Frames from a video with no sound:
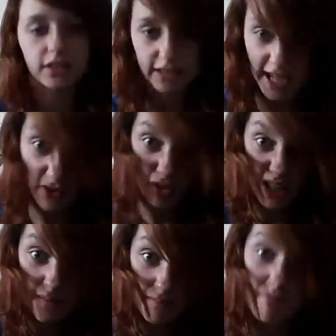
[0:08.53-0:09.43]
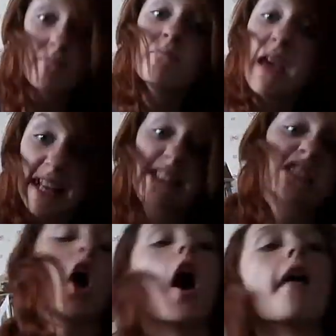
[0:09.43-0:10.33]
get really
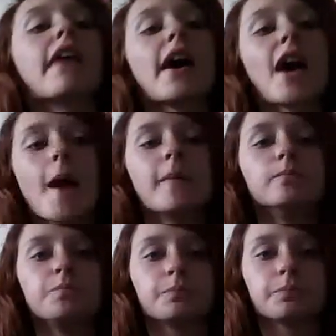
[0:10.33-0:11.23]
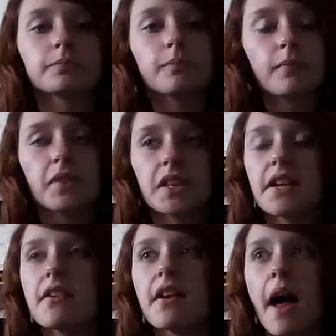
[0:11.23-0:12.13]
pissed off, alright?
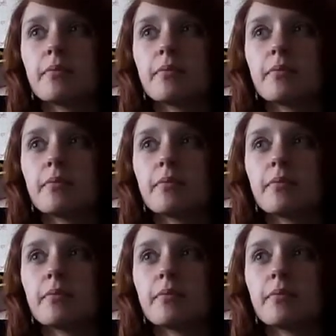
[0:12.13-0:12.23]
Okay,